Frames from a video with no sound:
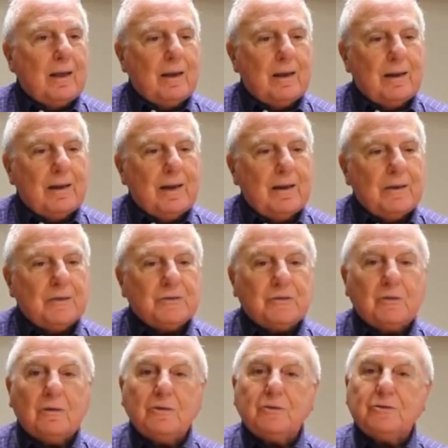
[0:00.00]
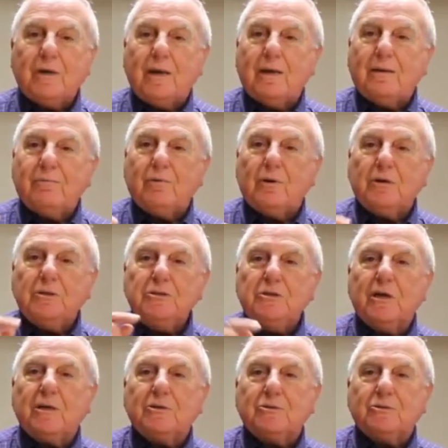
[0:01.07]
And that is to understand the very
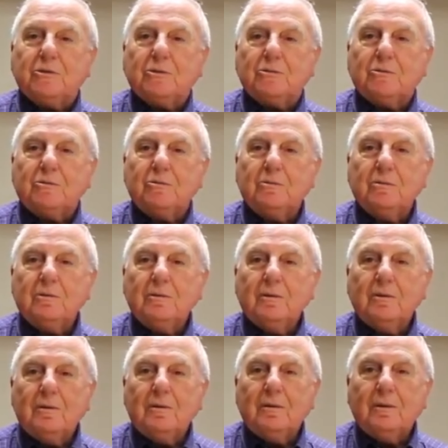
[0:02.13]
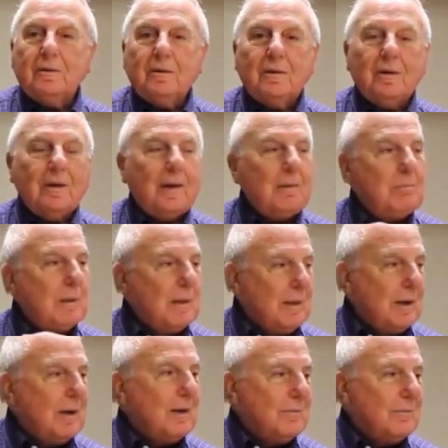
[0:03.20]
genesis and
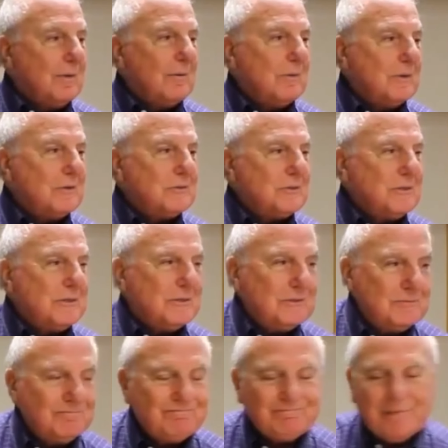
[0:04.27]
beginning of every disease.